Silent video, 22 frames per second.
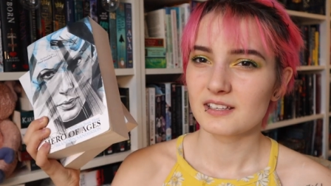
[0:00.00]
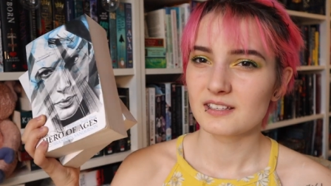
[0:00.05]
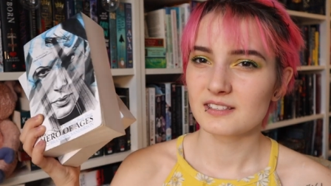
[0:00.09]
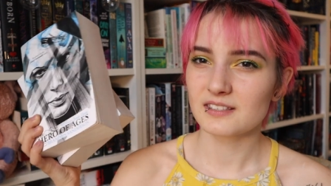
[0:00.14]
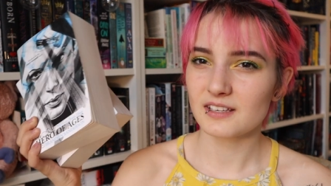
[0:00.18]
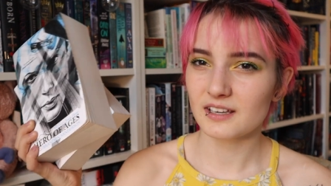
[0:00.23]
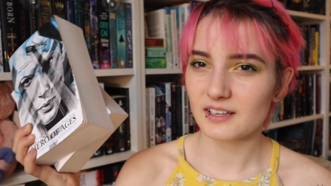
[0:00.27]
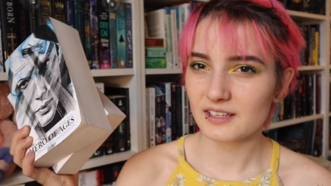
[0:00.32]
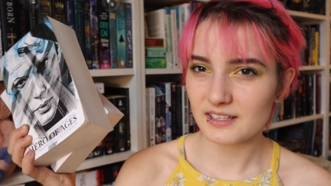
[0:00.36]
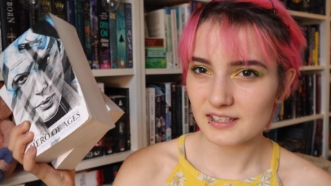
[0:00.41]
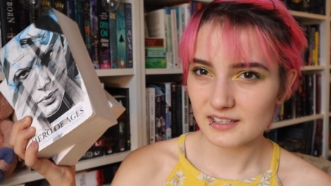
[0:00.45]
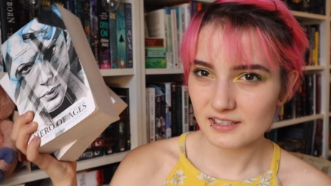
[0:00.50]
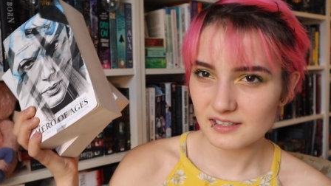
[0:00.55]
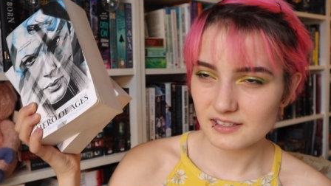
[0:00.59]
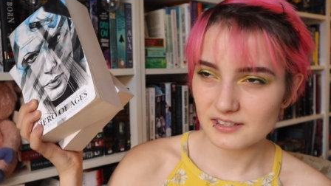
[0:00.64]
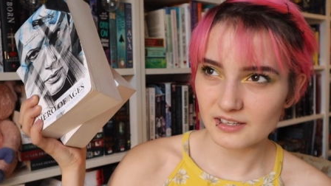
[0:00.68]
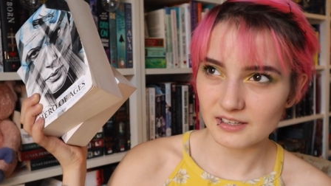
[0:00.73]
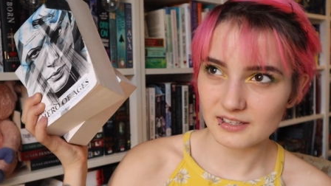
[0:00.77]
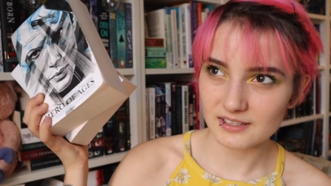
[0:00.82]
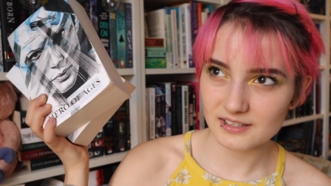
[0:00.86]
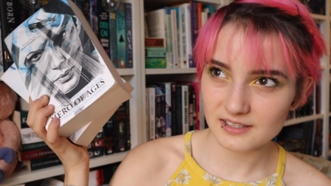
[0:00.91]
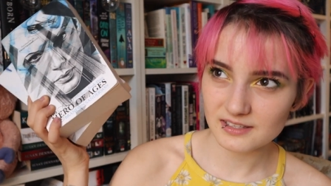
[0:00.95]

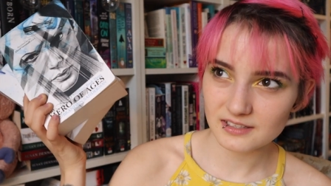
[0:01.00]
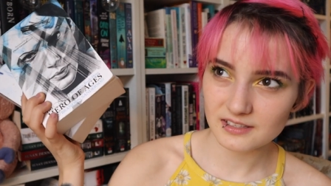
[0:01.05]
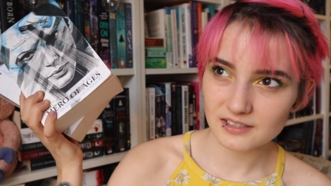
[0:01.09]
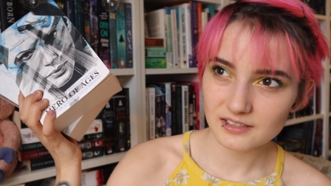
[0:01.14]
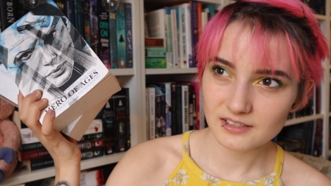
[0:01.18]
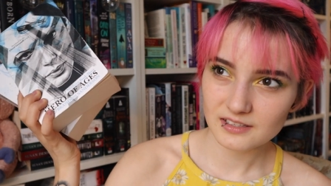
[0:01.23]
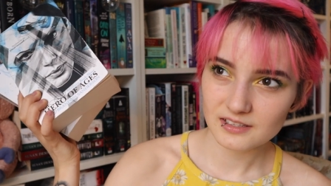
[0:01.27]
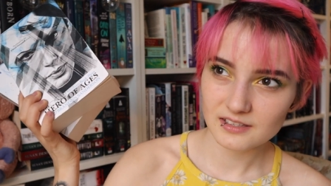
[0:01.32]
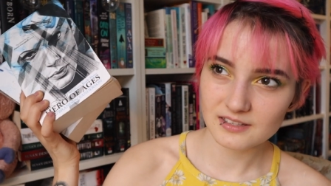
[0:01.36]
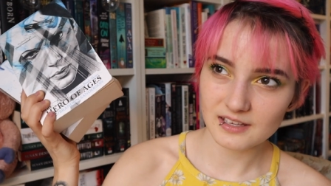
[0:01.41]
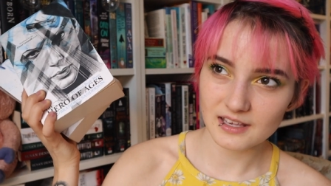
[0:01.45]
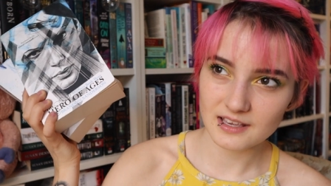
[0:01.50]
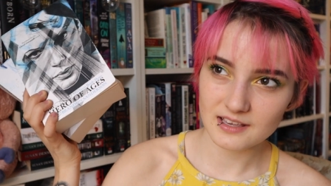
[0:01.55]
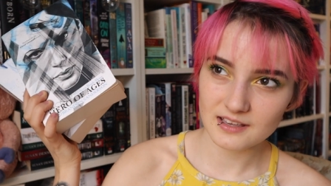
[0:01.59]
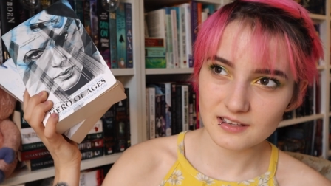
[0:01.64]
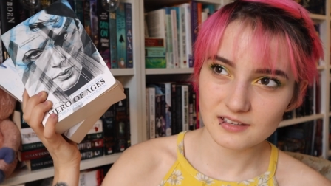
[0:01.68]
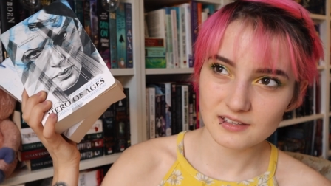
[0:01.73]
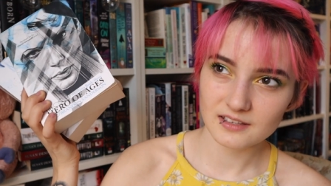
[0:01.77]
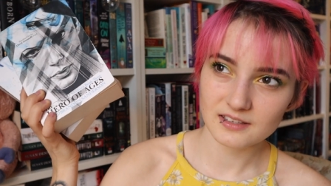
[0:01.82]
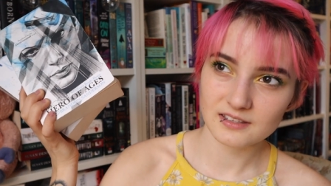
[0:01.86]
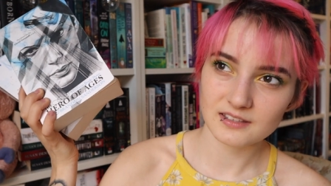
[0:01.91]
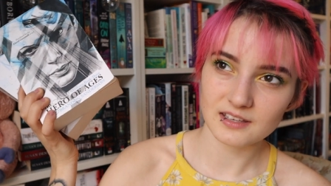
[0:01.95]
sized
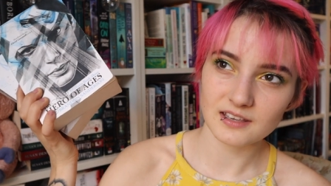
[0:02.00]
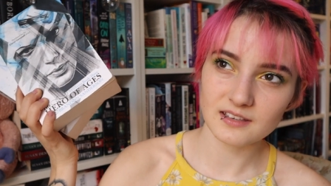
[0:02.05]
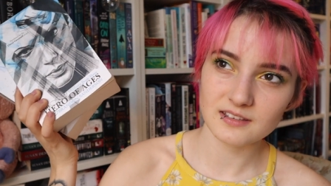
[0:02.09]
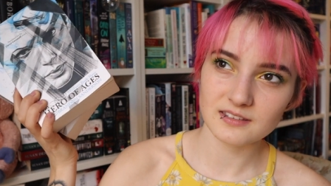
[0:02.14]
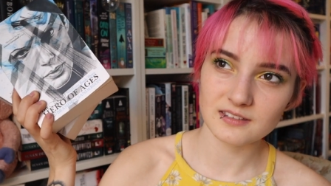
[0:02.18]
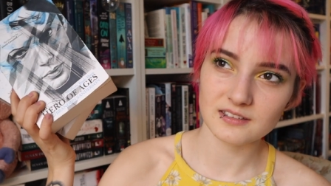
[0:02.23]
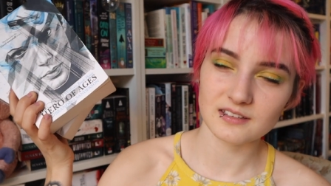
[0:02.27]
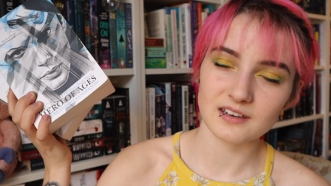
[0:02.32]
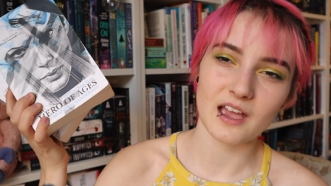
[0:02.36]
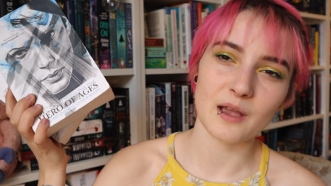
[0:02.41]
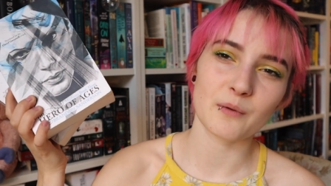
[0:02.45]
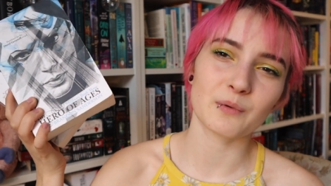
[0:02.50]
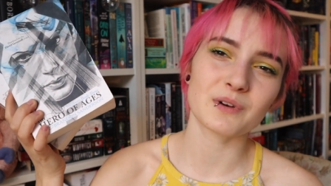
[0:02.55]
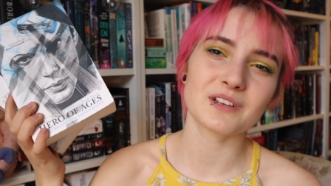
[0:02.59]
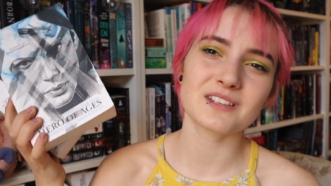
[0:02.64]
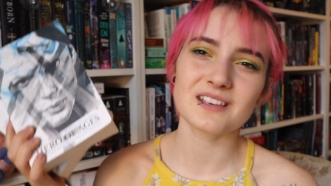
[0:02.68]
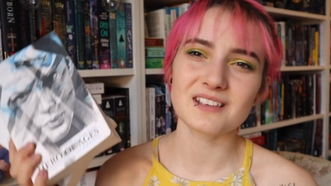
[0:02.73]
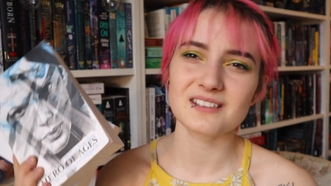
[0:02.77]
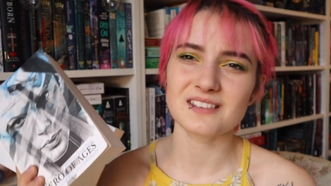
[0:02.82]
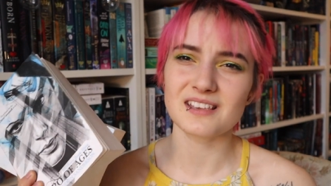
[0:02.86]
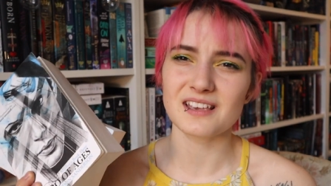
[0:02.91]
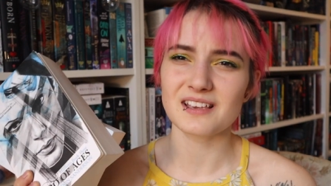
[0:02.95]
say I want
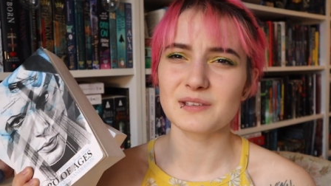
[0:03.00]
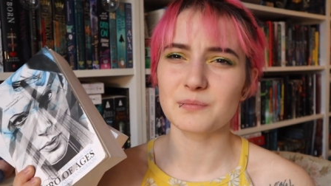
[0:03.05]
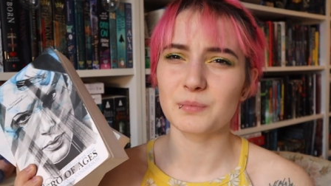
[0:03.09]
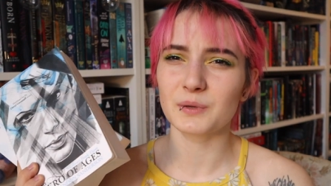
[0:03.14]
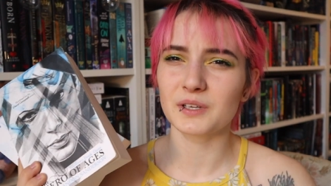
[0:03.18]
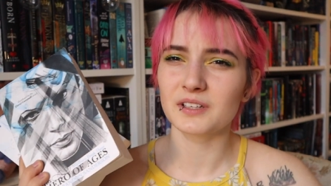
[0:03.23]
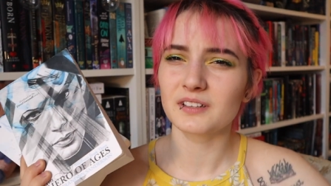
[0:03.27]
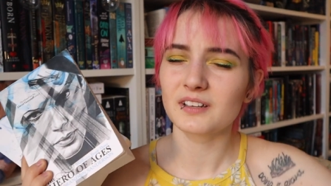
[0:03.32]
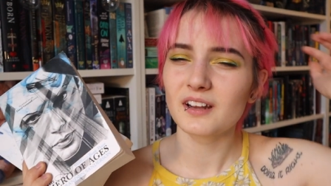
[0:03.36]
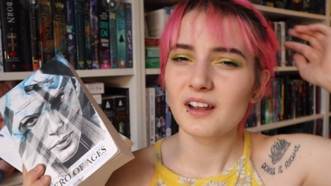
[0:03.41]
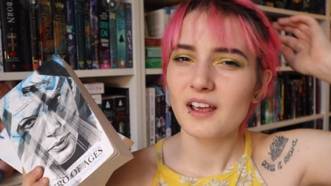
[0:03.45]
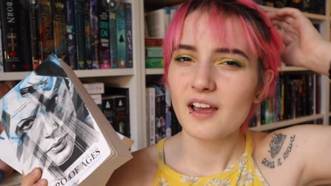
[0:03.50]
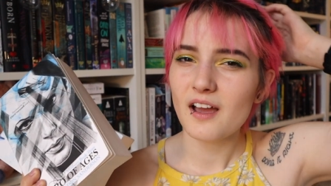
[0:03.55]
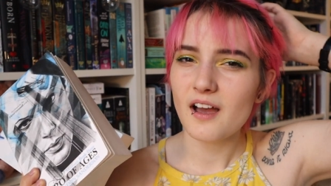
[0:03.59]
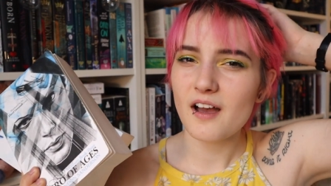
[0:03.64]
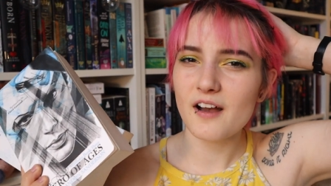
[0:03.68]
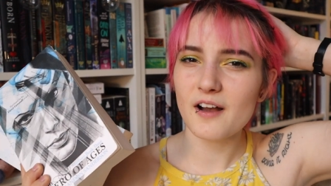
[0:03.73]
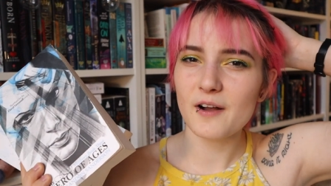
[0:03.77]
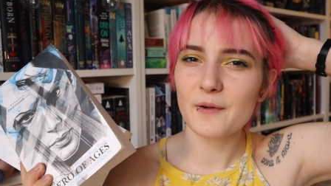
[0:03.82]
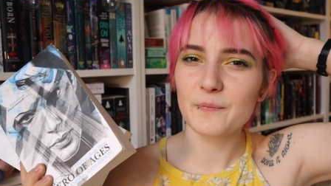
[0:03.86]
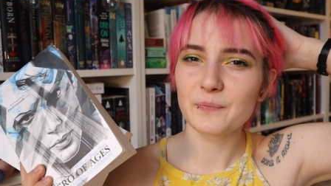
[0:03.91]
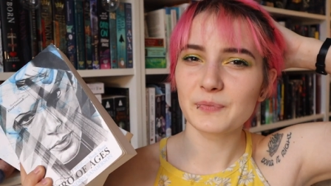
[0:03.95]
to say Seist, but
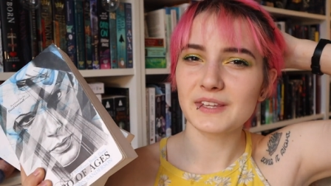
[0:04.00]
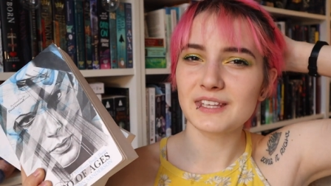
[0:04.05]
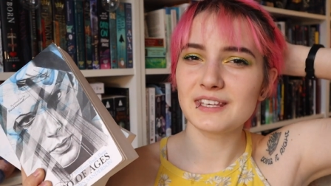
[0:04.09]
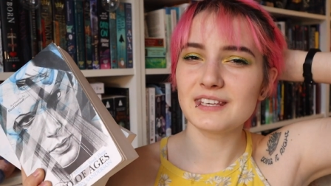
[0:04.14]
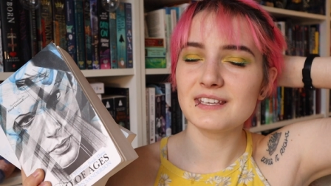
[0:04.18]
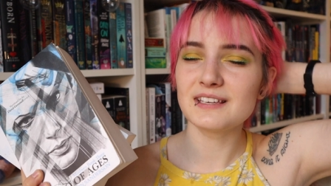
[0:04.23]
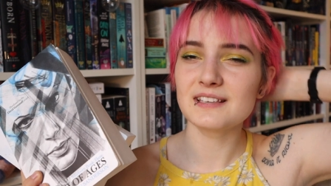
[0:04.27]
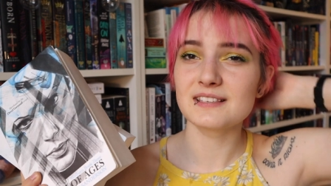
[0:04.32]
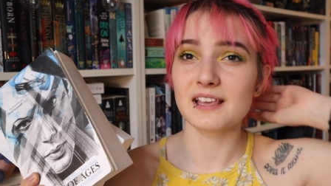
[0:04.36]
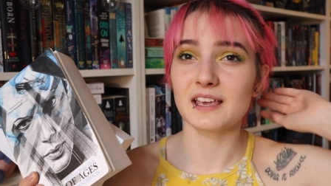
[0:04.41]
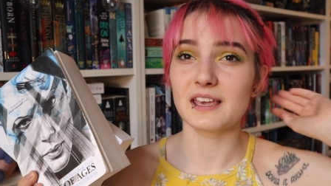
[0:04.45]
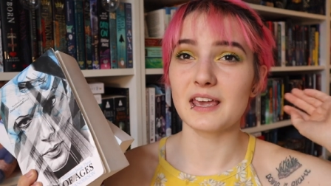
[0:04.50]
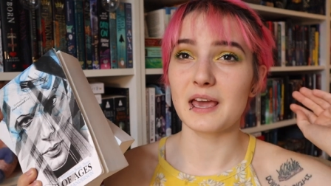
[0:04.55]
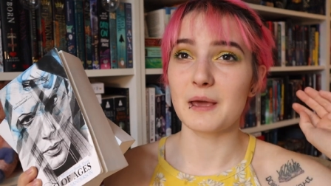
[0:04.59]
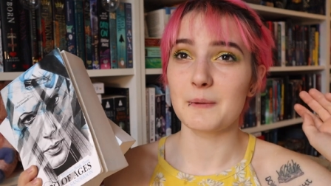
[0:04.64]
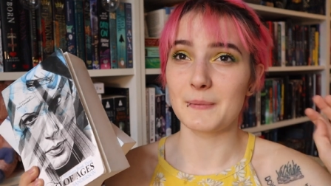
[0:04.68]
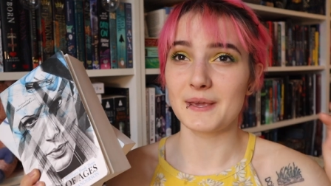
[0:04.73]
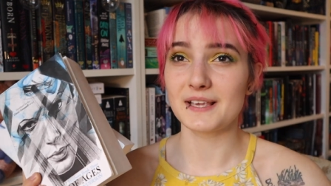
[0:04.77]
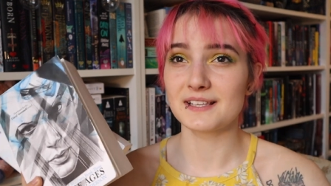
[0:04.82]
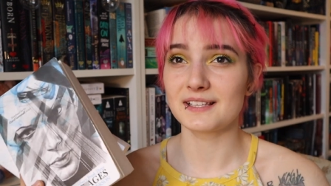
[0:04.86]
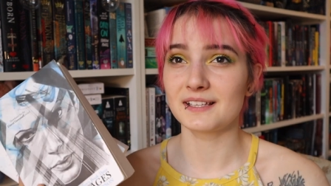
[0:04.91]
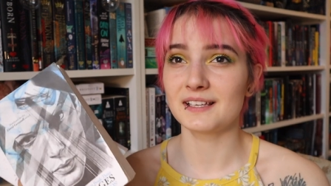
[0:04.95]
um, he is like
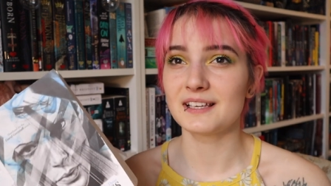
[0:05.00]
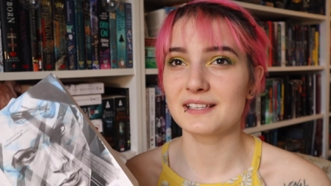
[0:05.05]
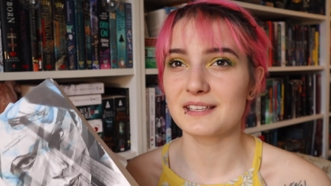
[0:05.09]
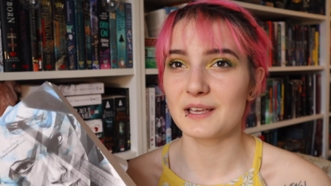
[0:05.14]
amazing.